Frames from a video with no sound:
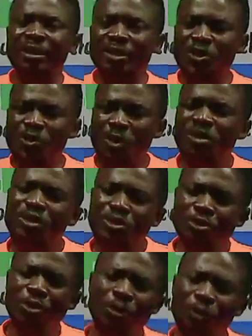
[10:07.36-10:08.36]
You want to
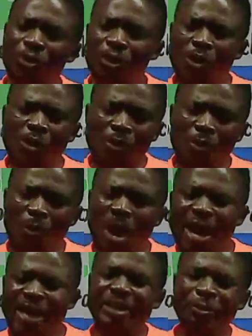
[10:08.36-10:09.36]
know
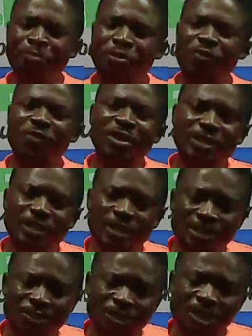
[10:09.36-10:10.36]
why is Prophet
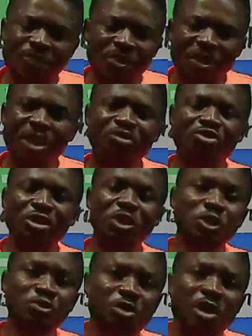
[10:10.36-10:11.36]
David
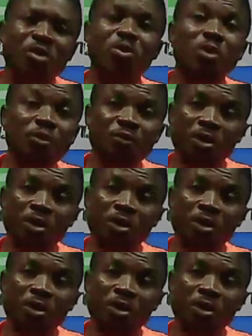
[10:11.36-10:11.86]
Idris Rahuf